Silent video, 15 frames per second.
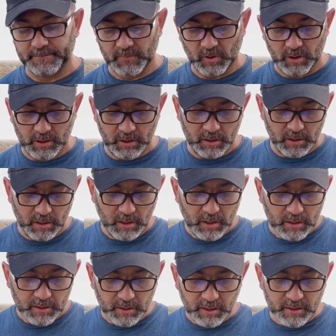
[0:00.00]
Okay,
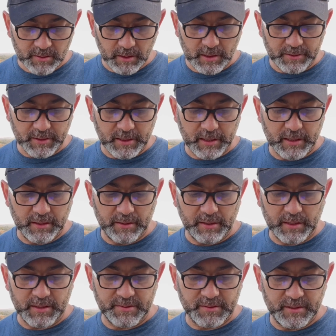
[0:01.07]
the next lot that
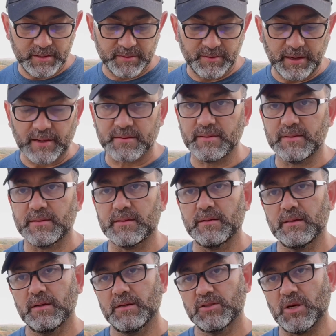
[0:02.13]
I see is Access
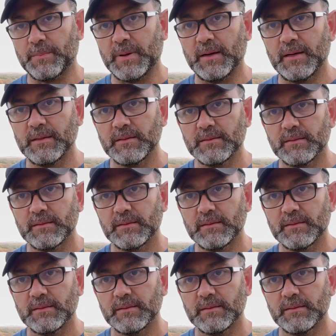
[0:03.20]
Chapala.